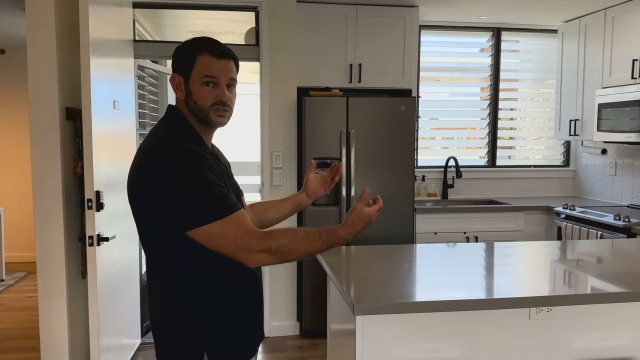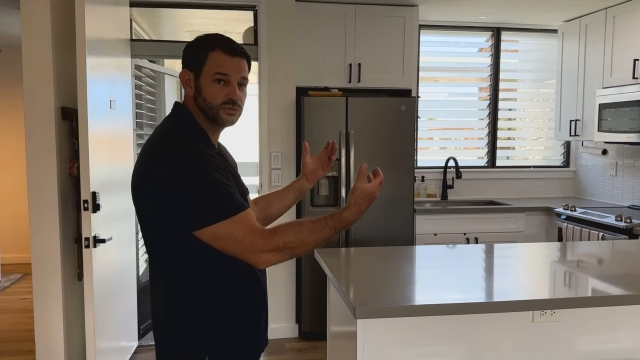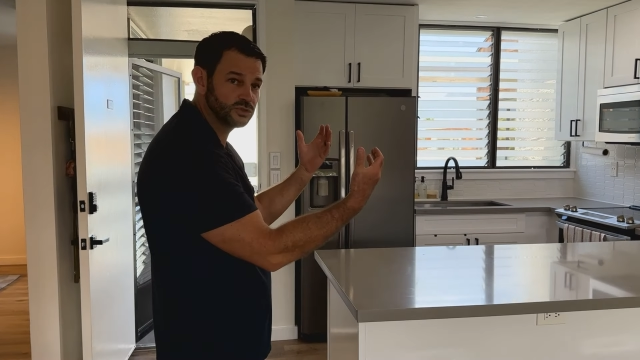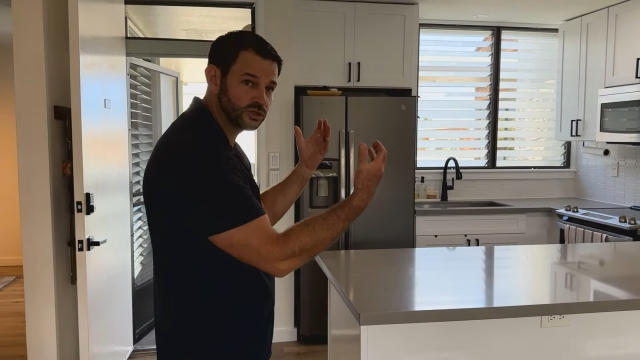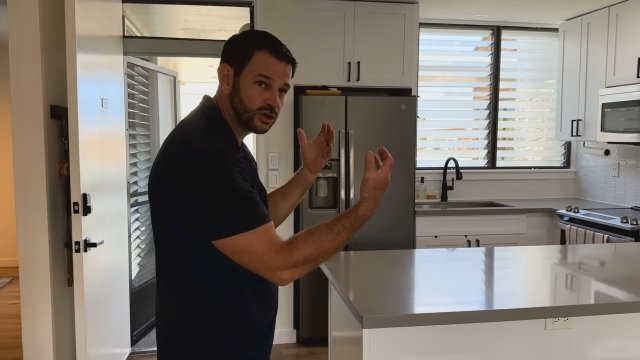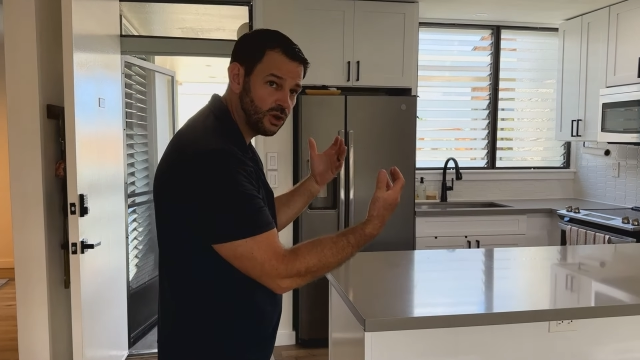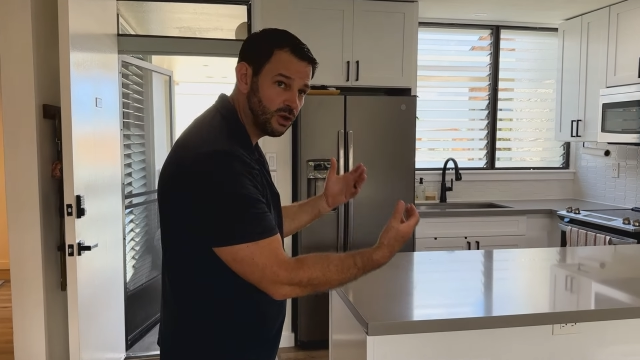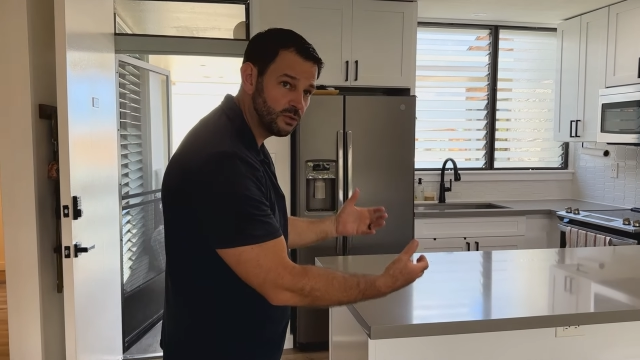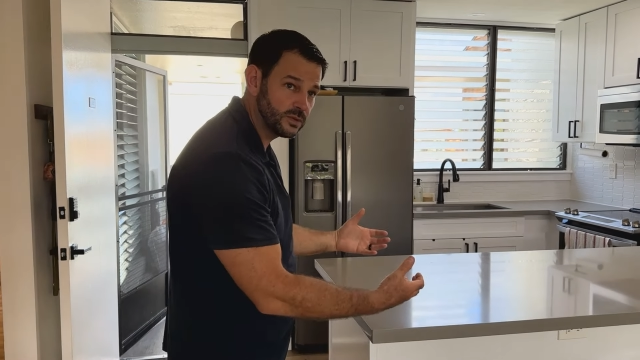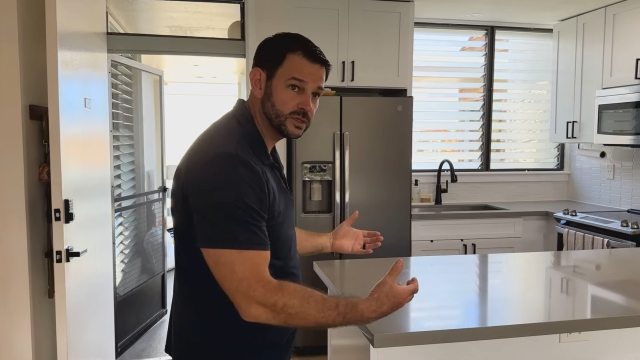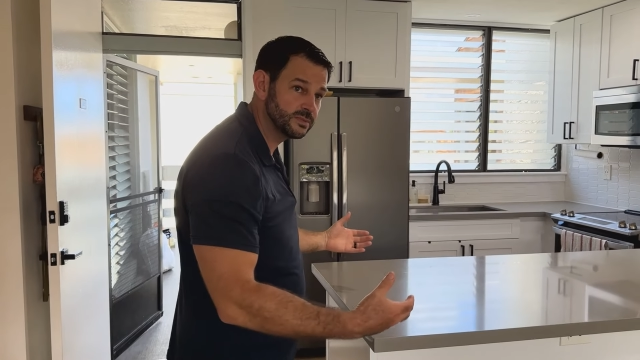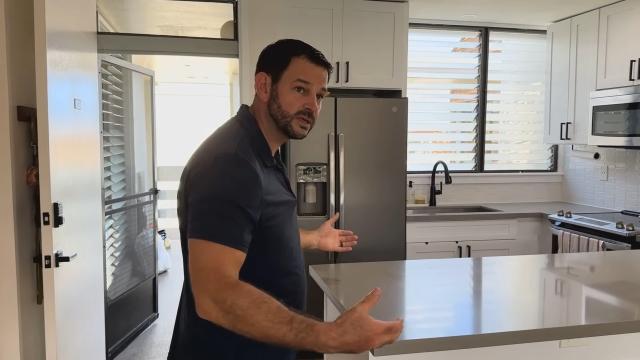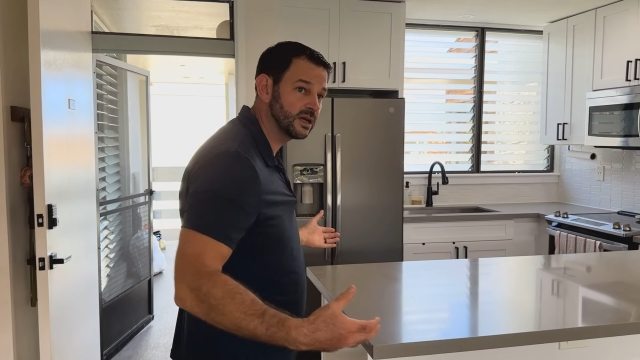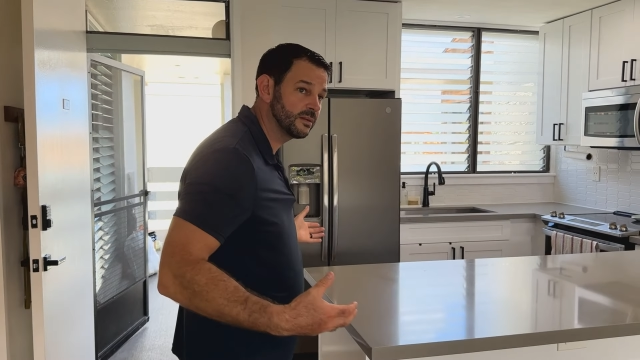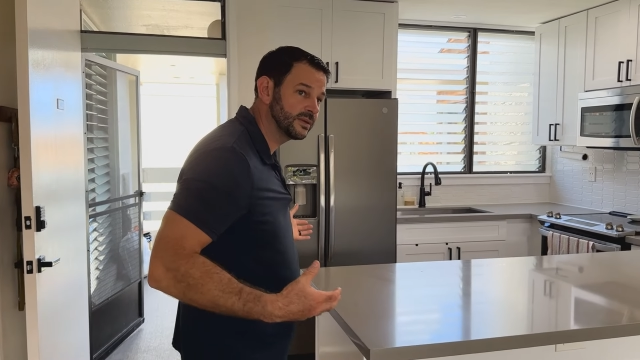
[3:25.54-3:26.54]
You should always
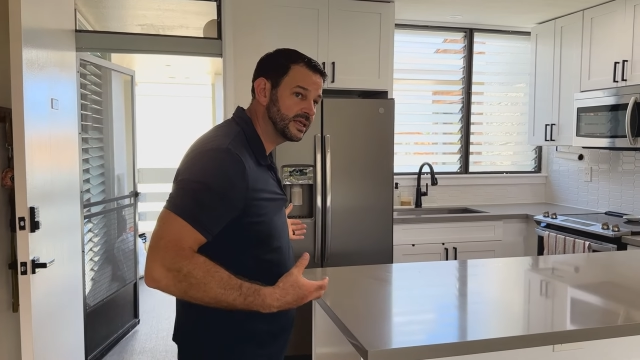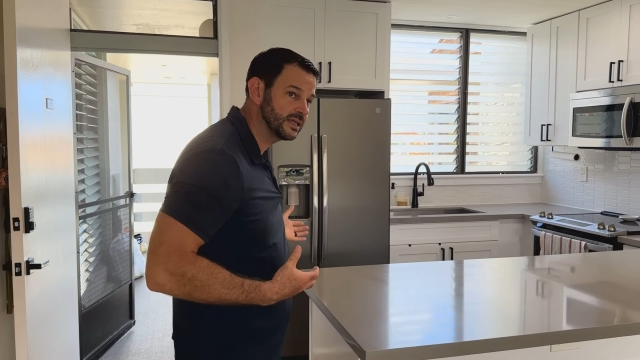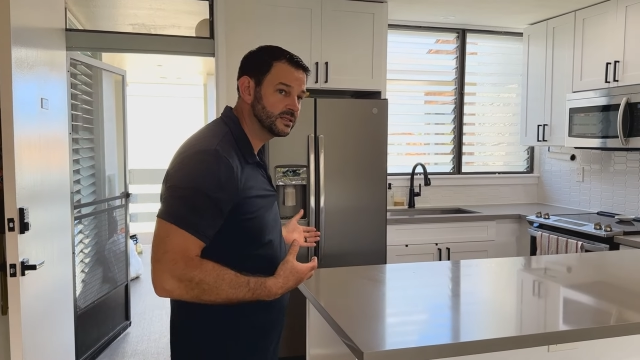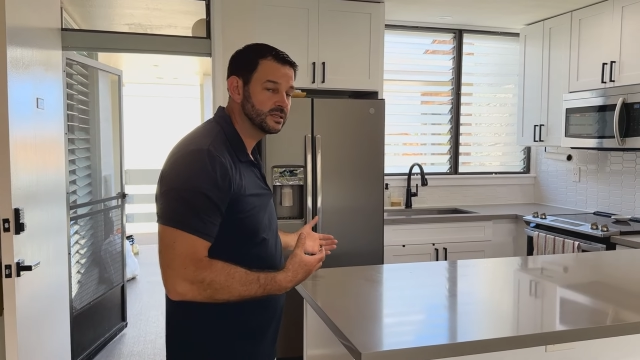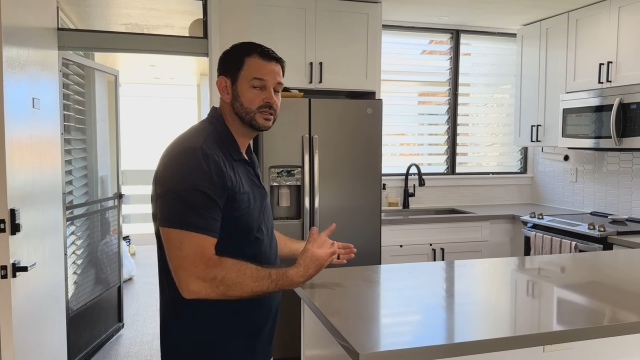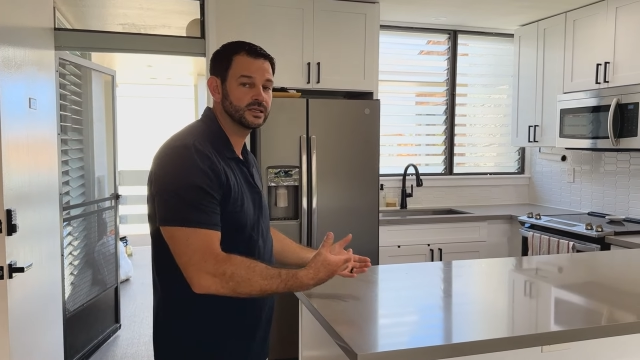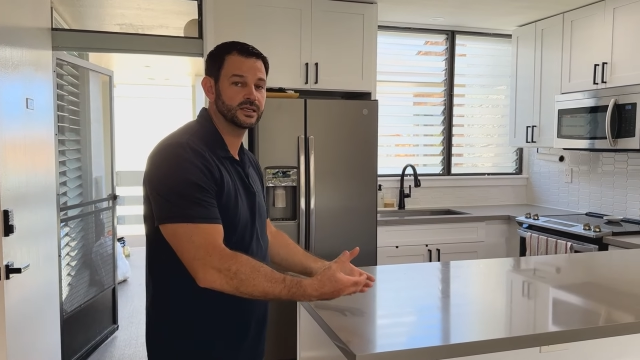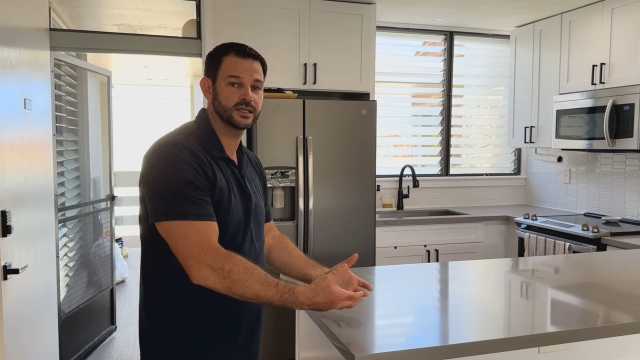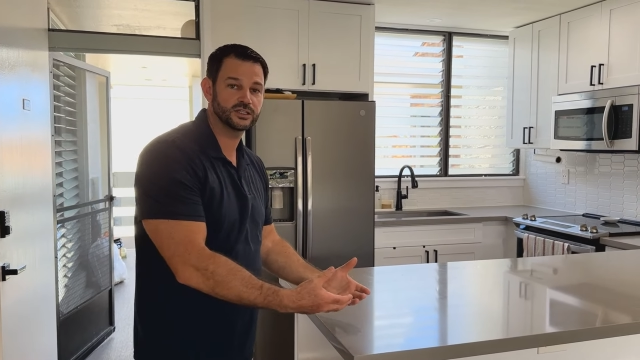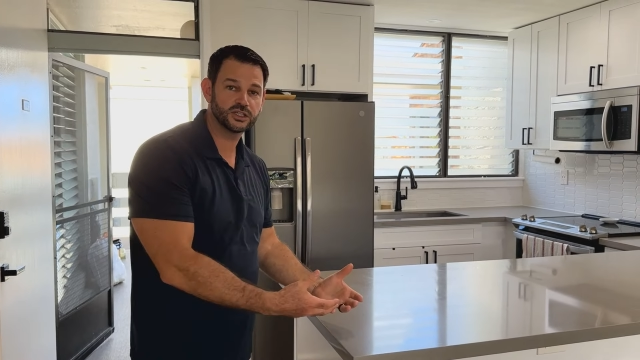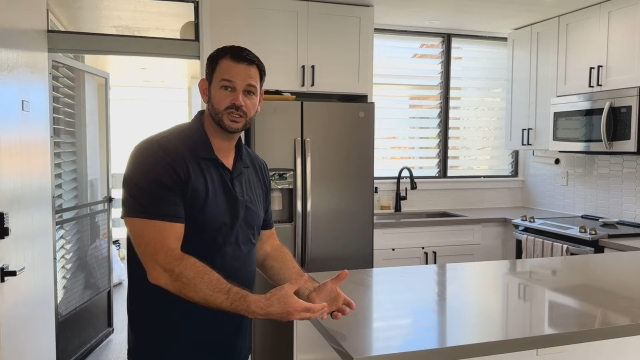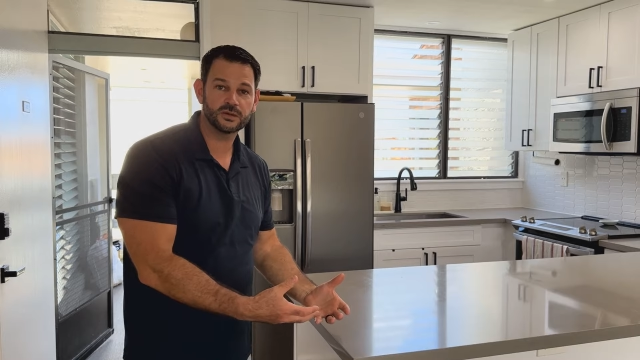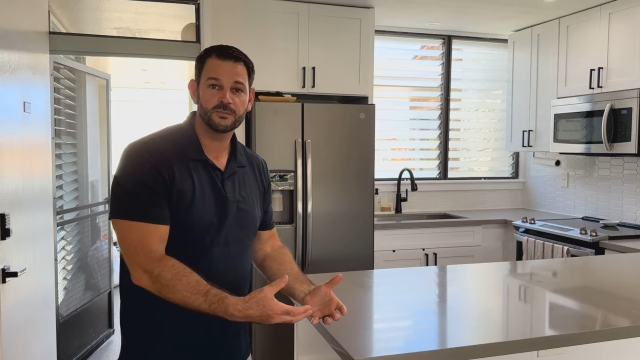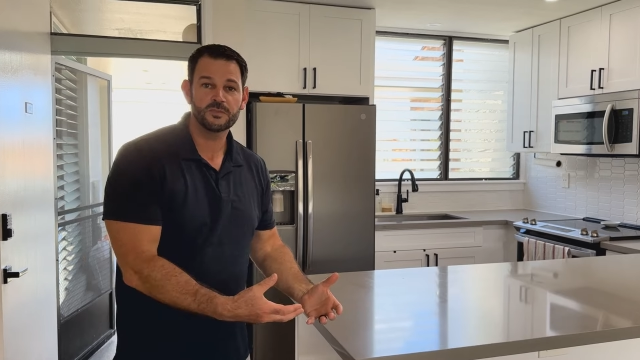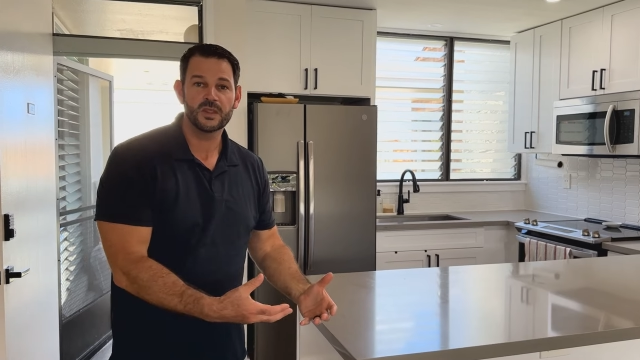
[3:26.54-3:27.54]
be coming into the
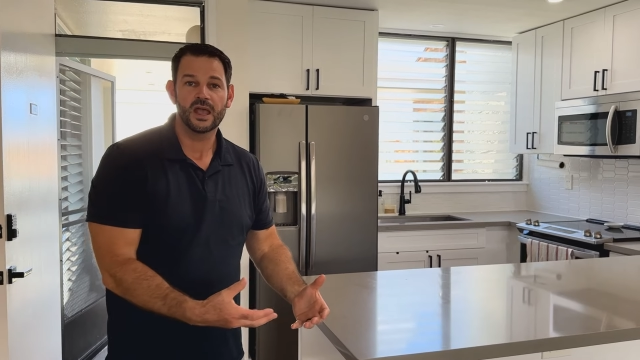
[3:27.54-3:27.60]
kitchen.